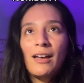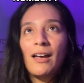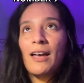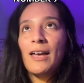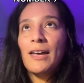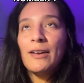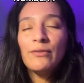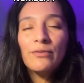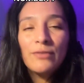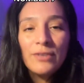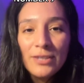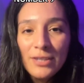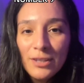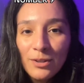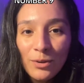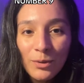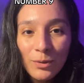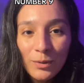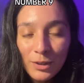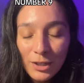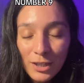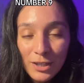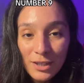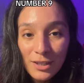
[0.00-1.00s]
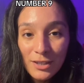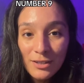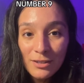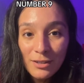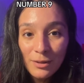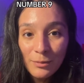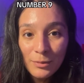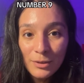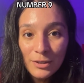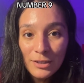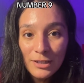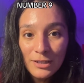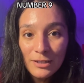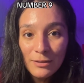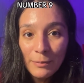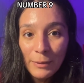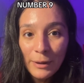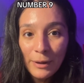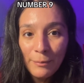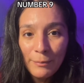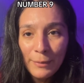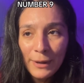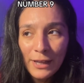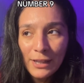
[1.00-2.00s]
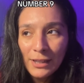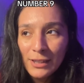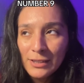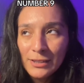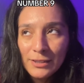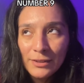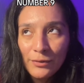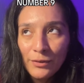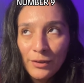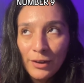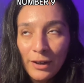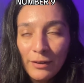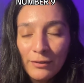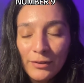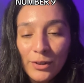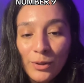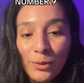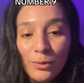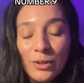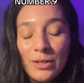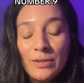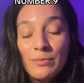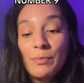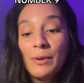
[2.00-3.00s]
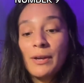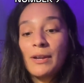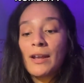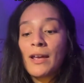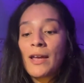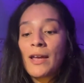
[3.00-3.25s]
every single one of these numbers is about balance, if you haven't noticed, but